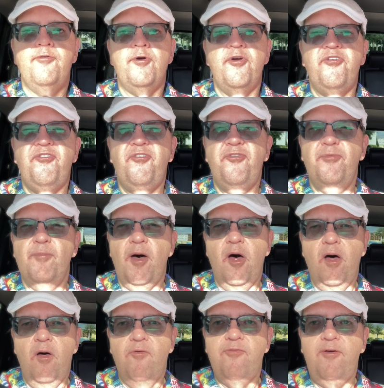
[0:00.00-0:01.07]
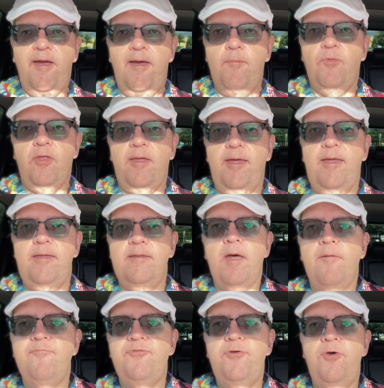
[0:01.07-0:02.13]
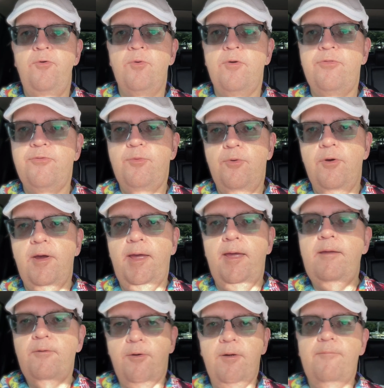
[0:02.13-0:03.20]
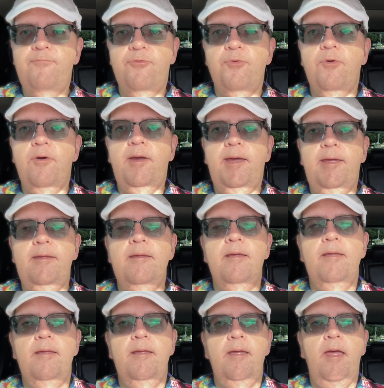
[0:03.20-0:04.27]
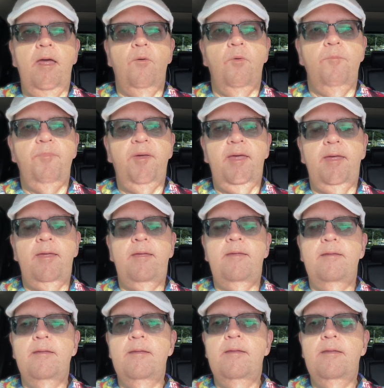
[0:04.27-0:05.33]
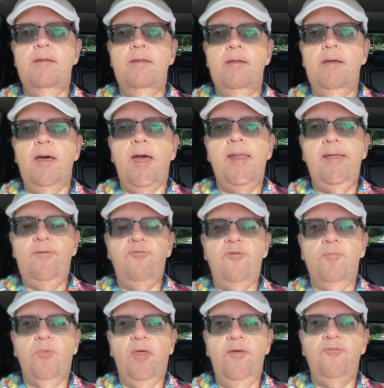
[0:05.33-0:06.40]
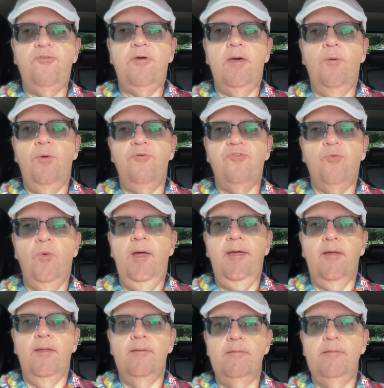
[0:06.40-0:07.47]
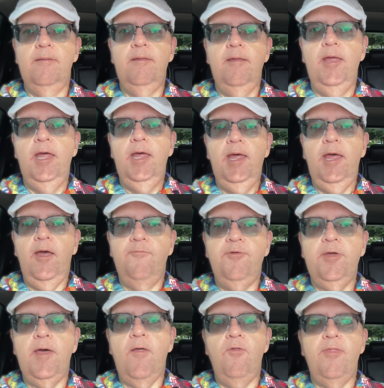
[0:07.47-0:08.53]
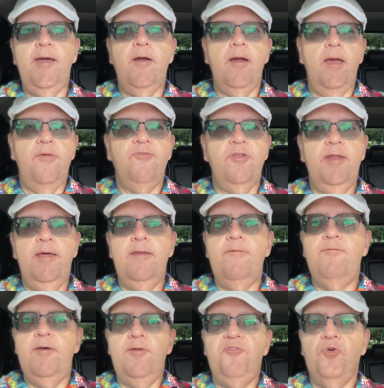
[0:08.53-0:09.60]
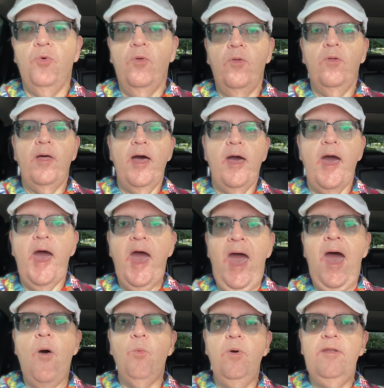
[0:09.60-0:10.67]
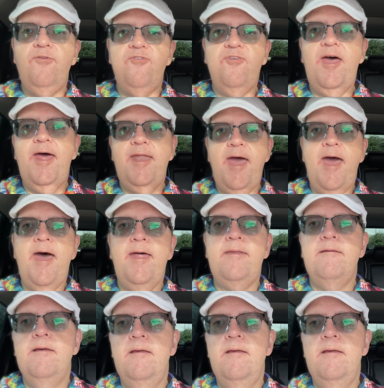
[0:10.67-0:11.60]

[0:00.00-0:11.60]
For a small family of 2 or 3, or of 3, it would be a decent place to go as well. If you go there as an individual, I would sit at